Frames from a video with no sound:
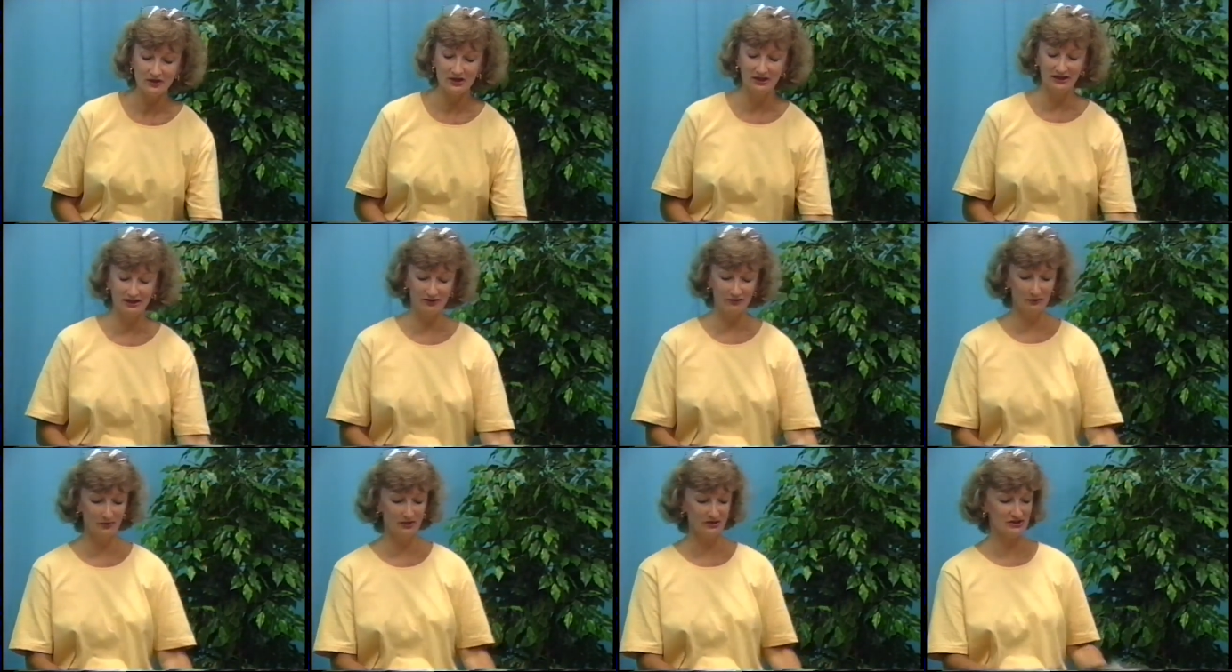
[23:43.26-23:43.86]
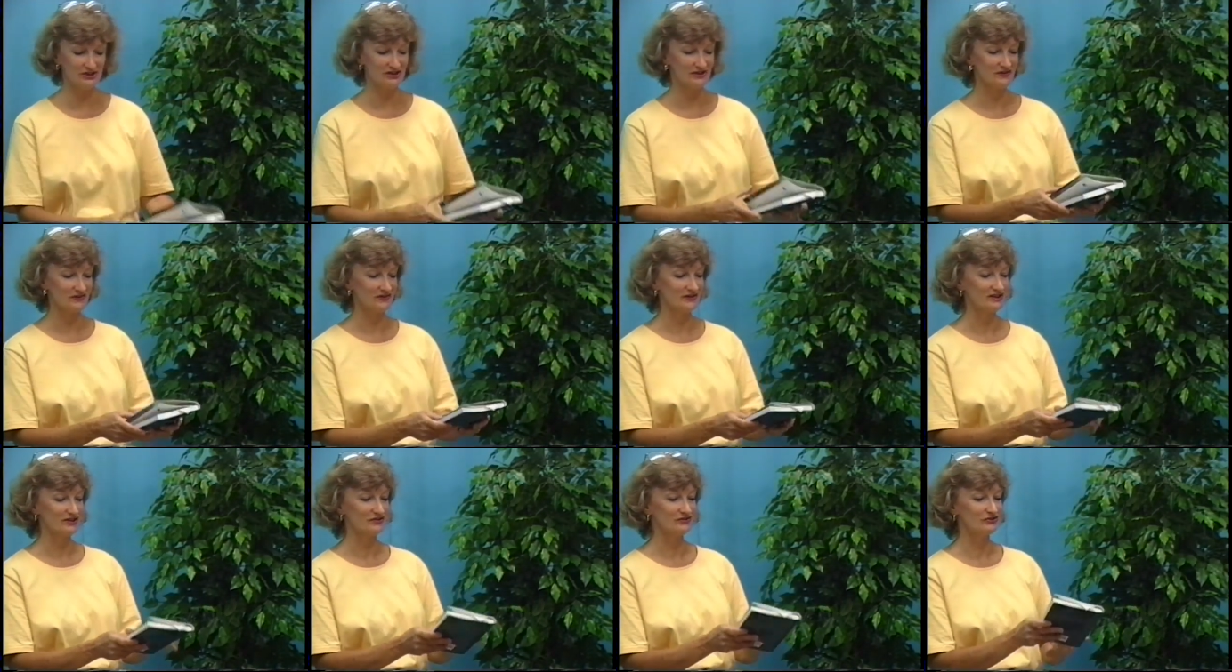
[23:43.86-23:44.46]
Eve Bunting's
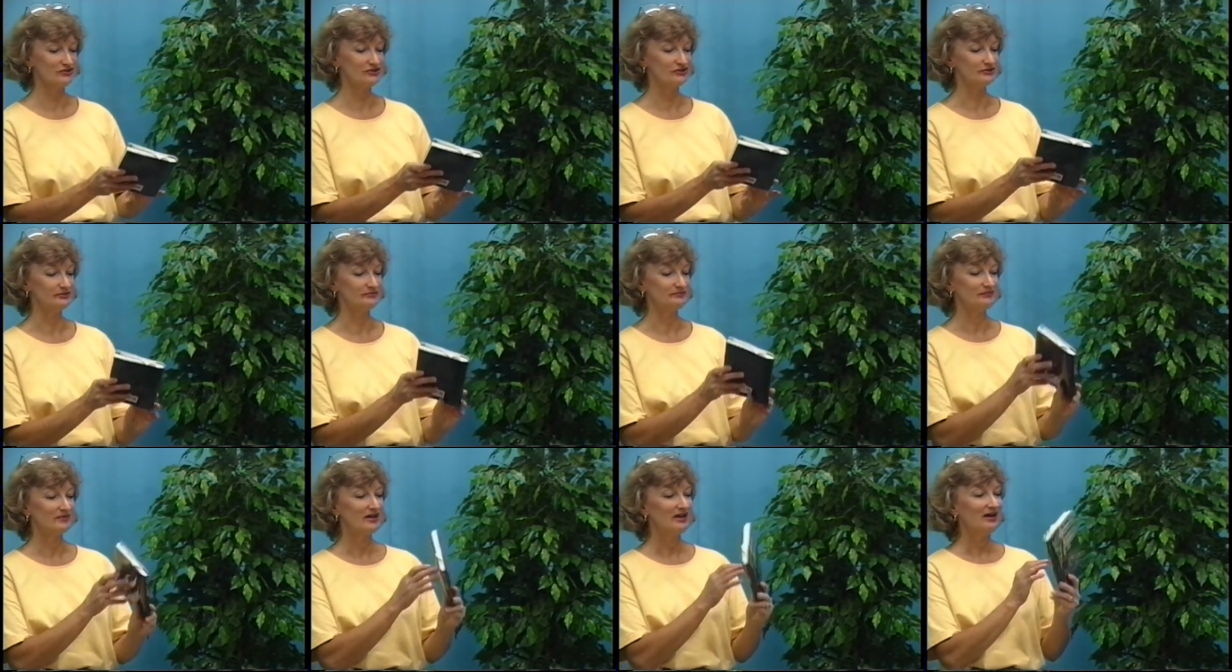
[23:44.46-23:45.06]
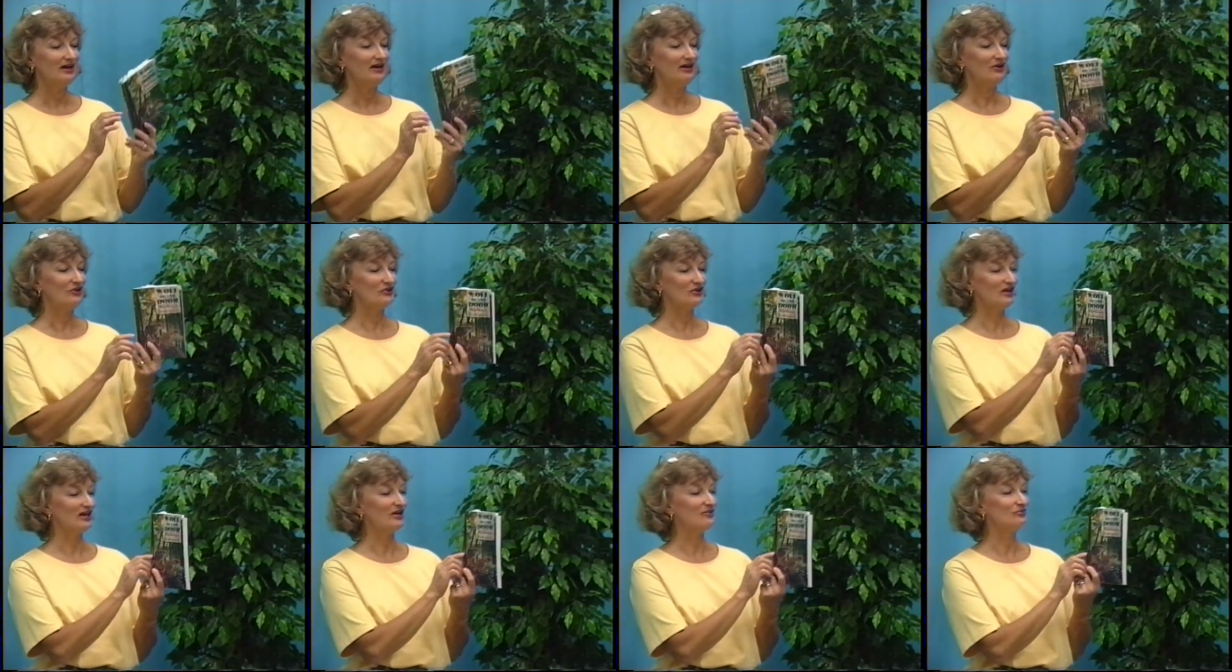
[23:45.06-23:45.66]
things do.
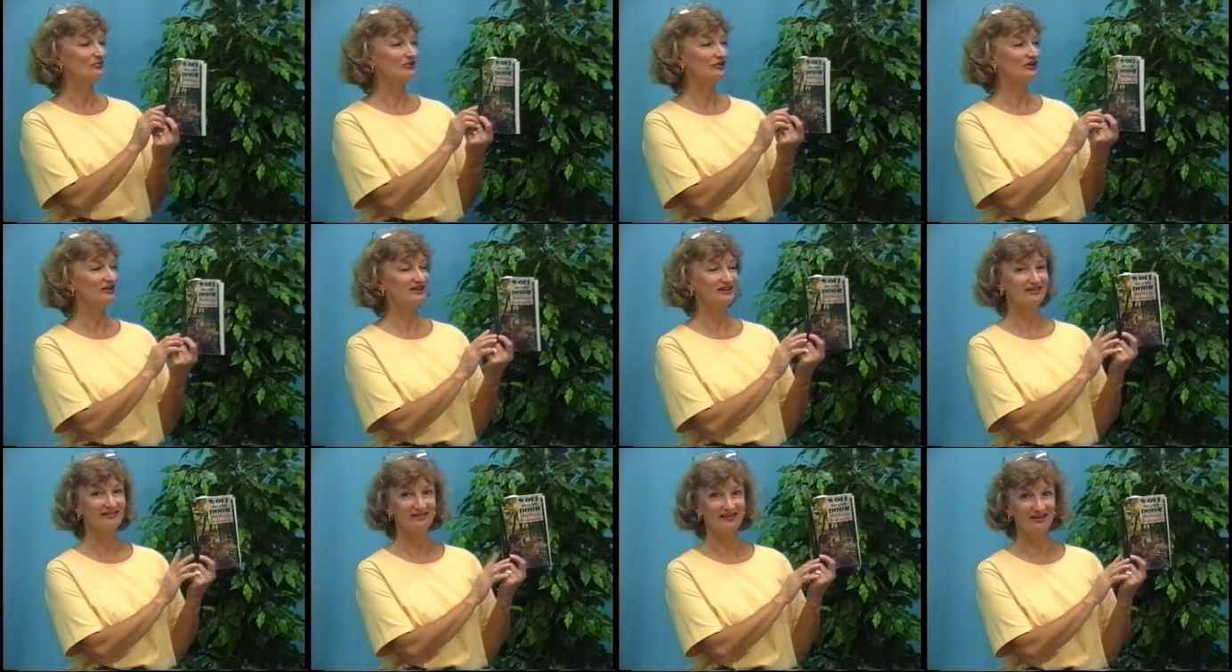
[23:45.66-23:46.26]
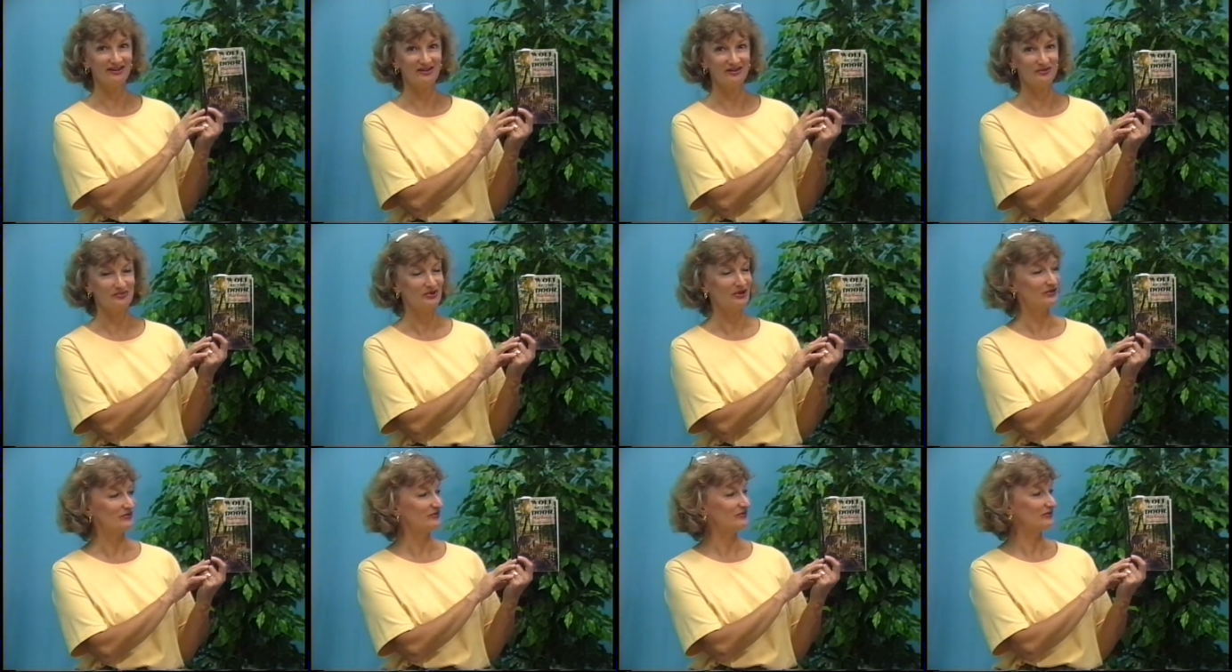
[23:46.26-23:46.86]
Okay, I'm really excited
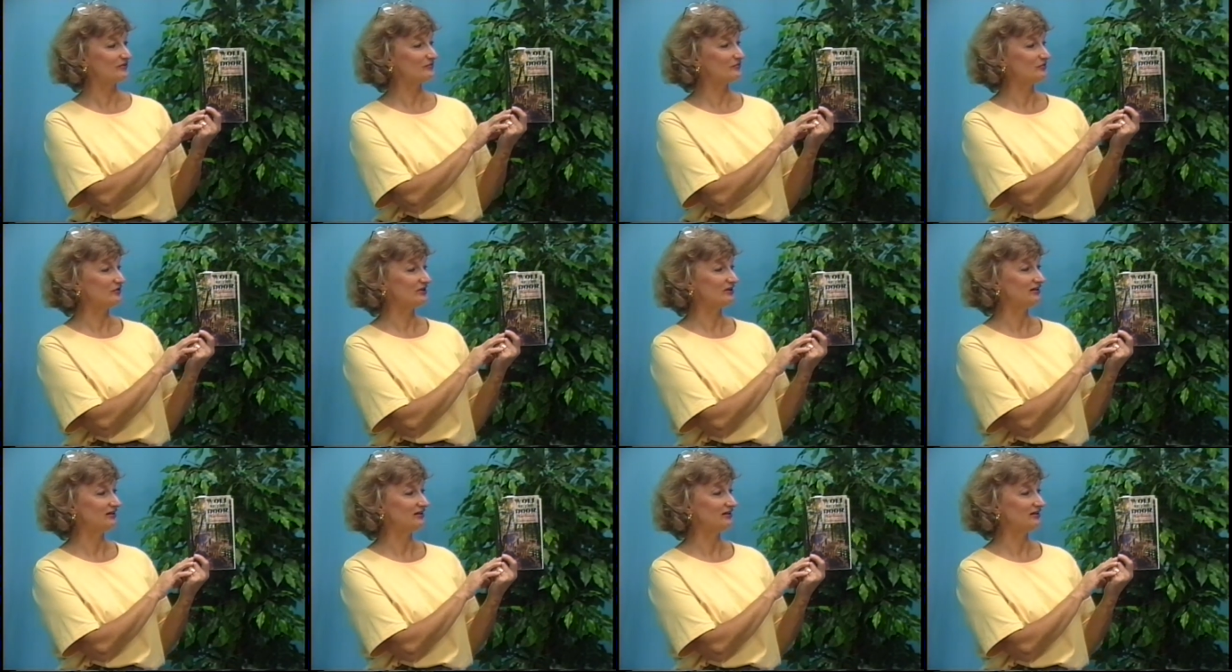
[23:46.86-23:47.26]
about this book.